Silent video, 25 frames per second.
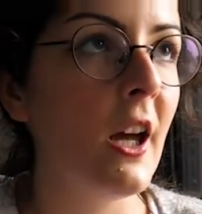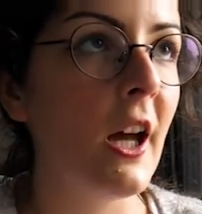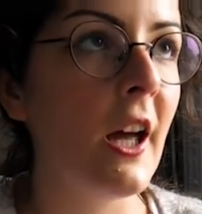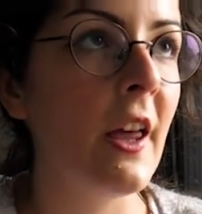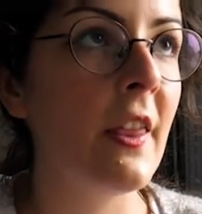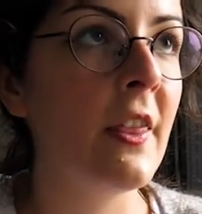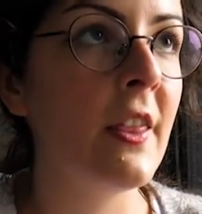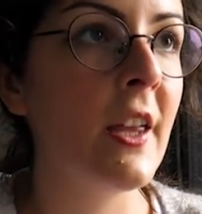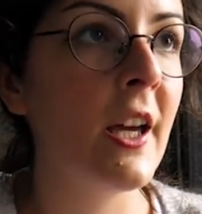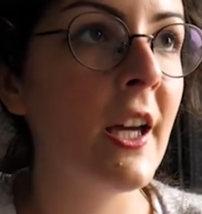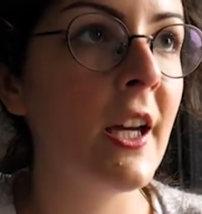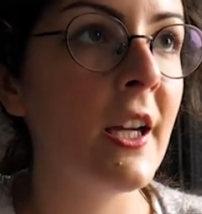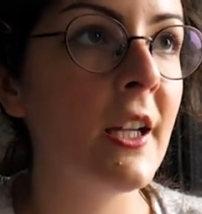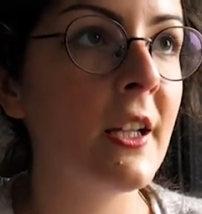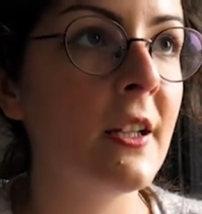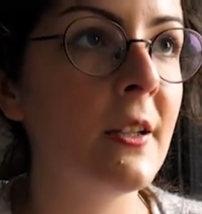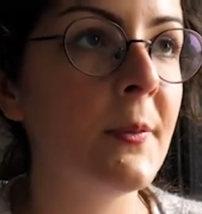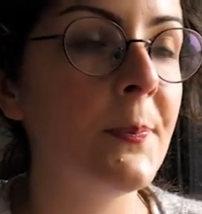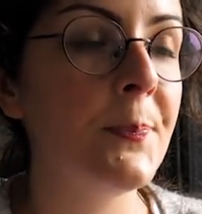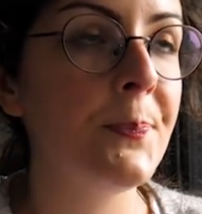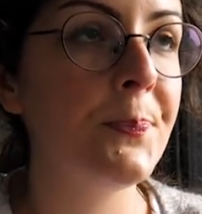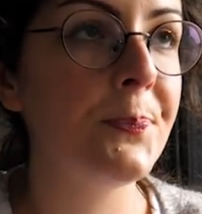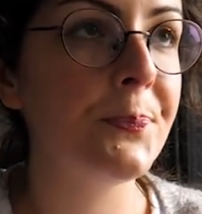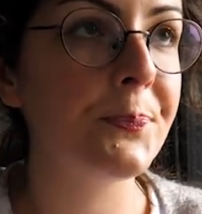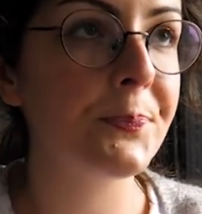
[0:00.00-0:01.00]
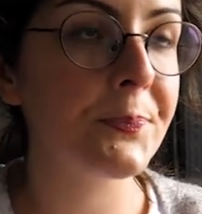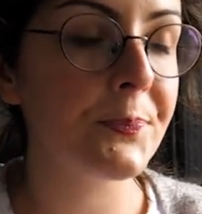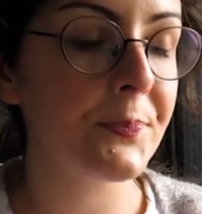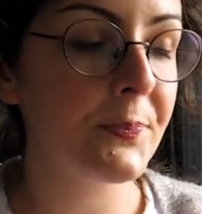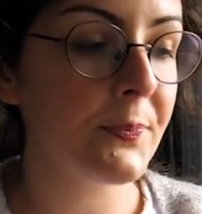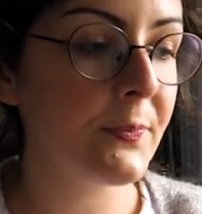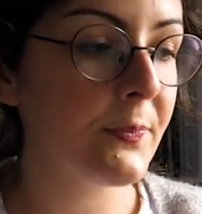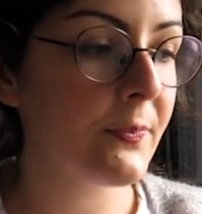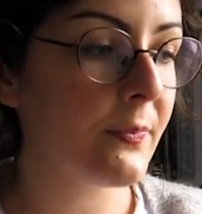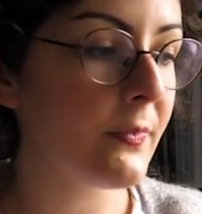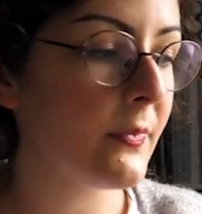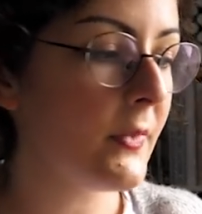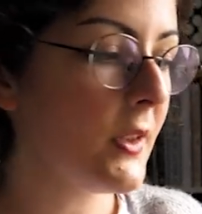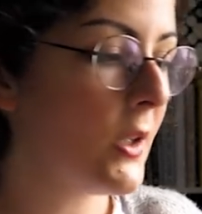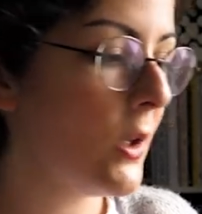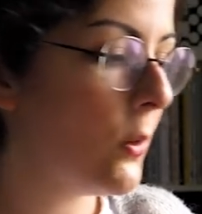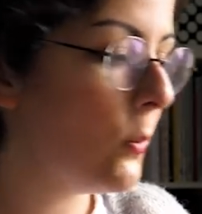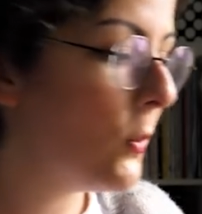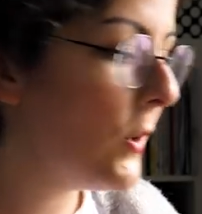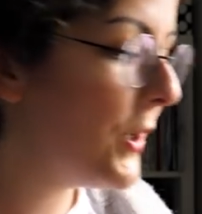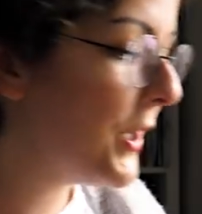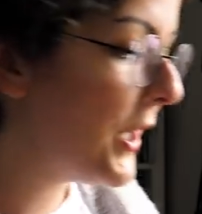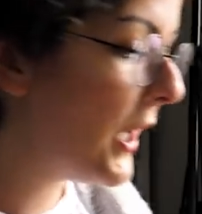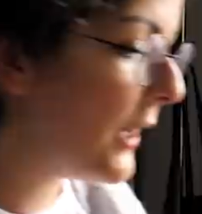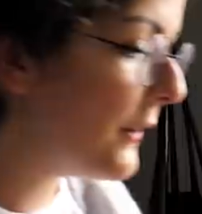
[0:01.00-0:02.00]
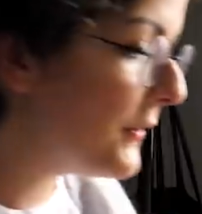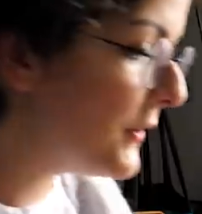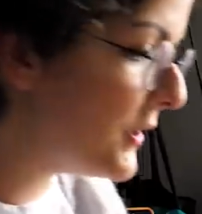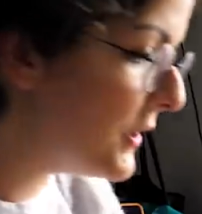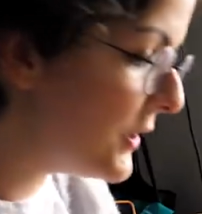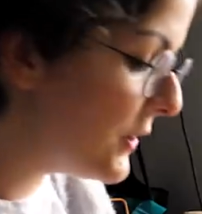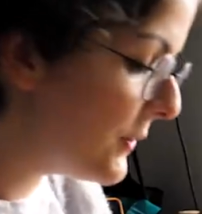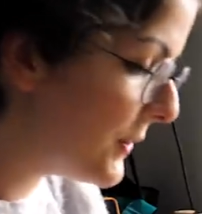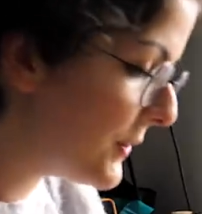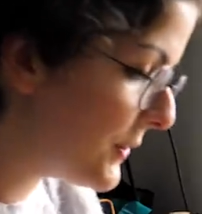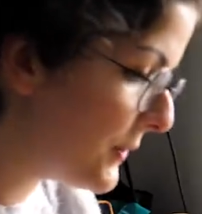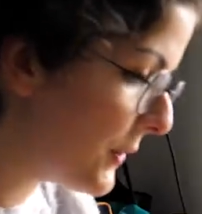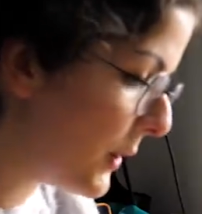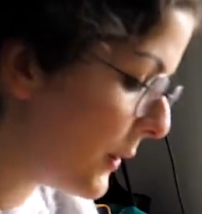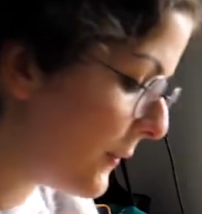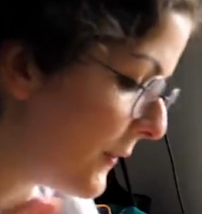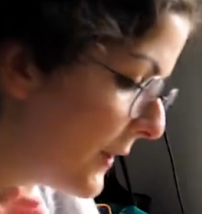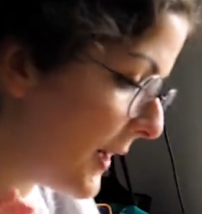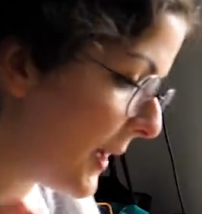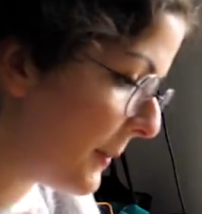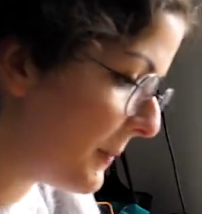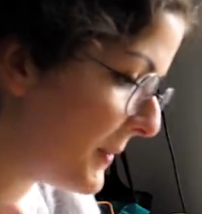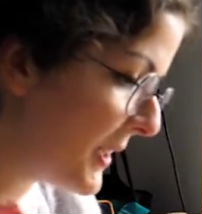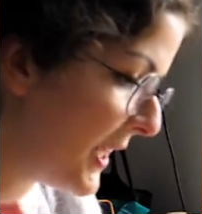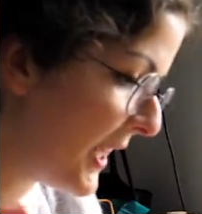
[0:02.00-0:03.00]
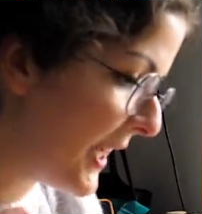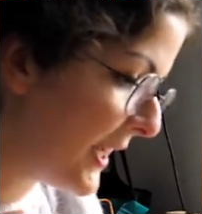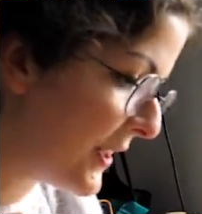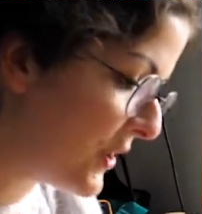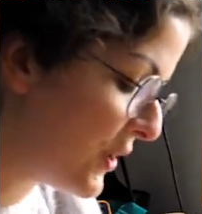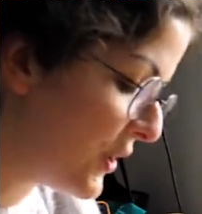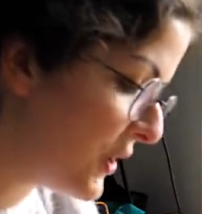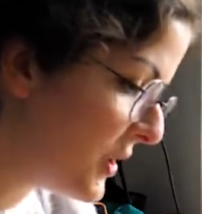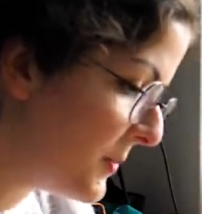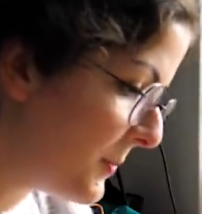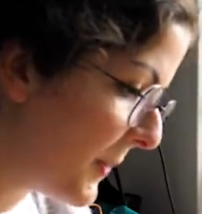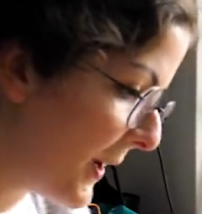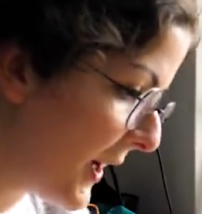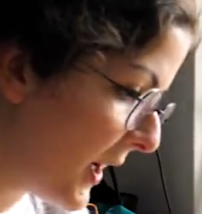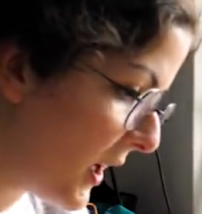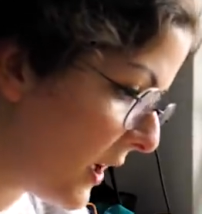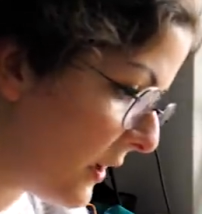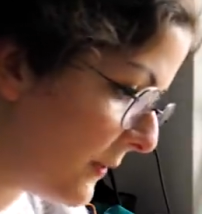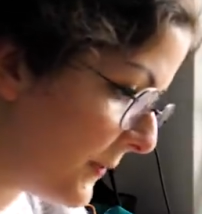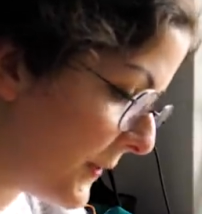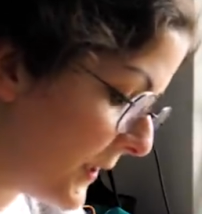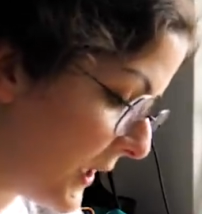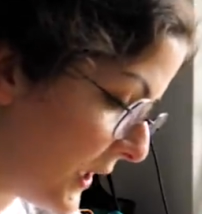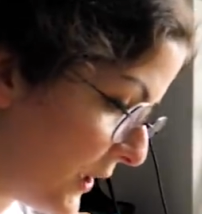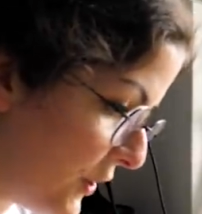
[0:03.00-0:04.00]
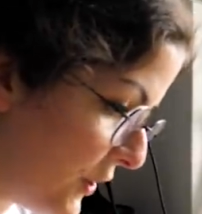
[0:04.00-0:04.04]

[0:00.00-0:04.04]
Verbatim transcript: And then what you have to do is you overlap the edges by half an